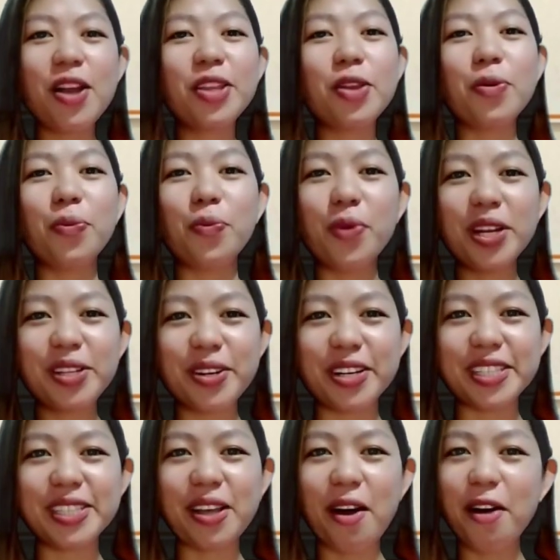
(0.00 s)
on the
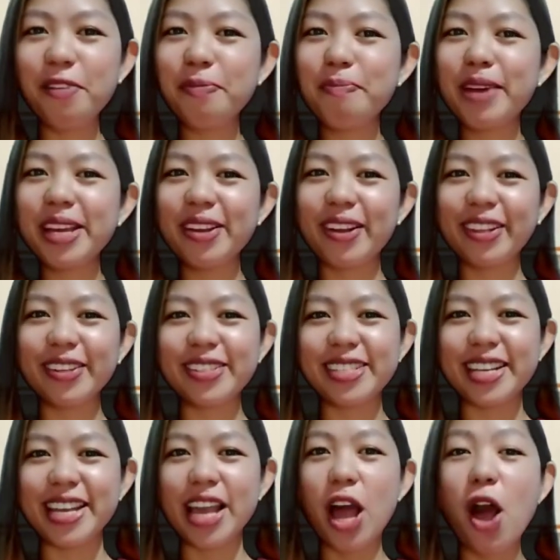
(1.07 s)
wonders of
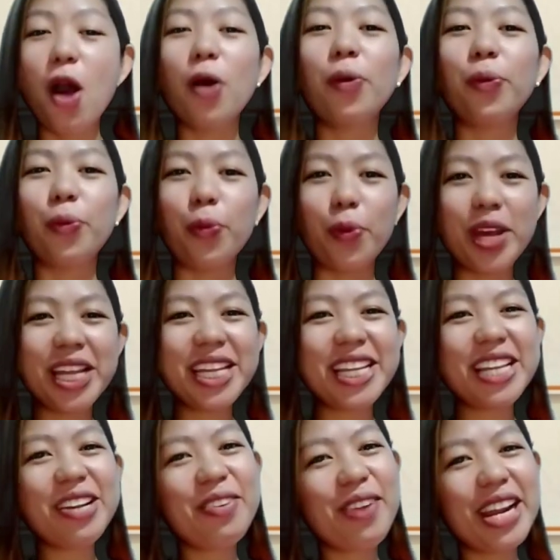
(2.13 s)
biology. We
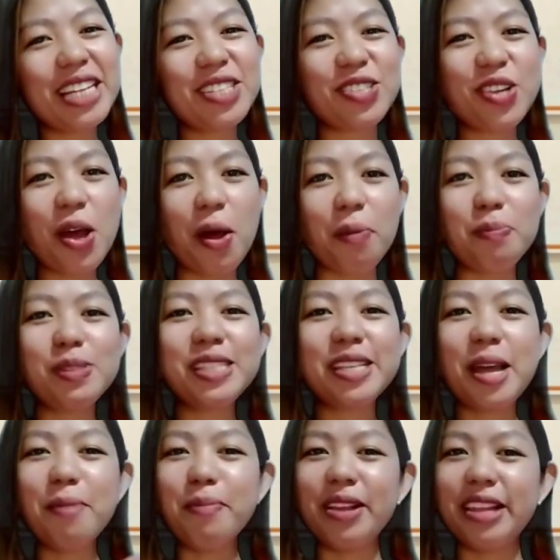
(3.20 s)
did a great job,
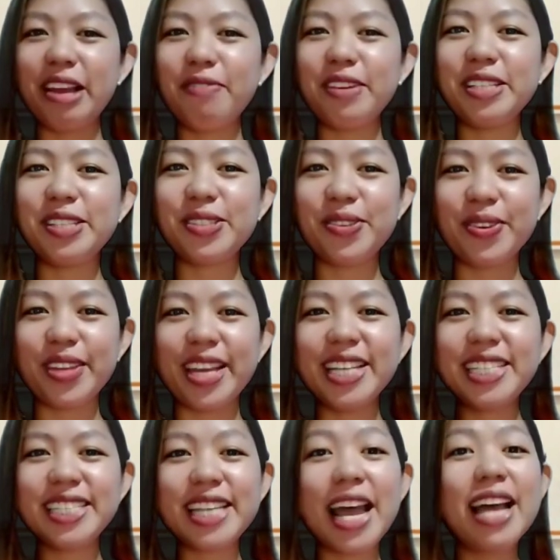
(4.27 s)
STEM 11
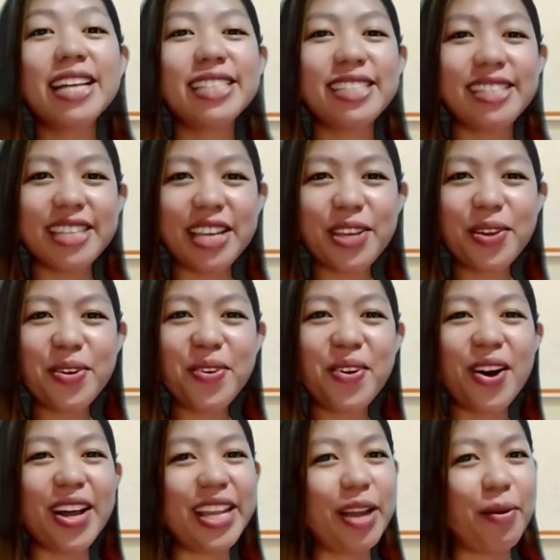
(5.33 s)
students. See you
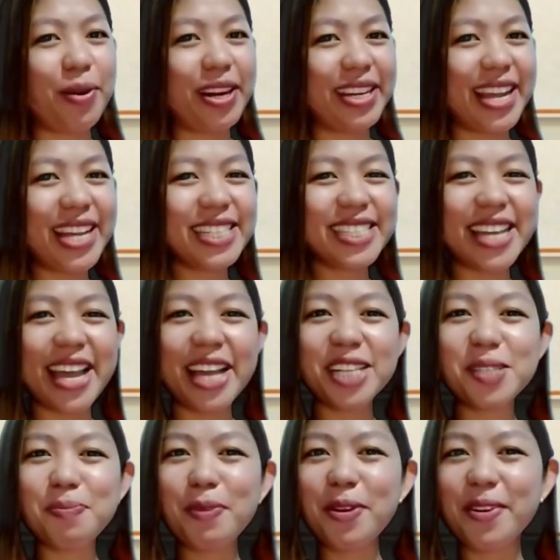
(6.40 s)
on our next
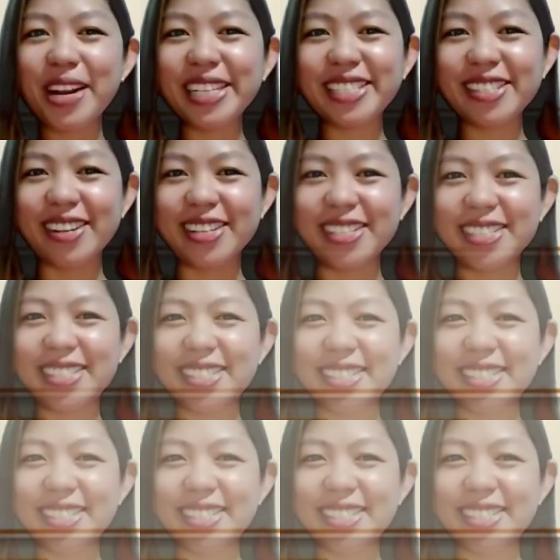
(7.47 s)
exploration.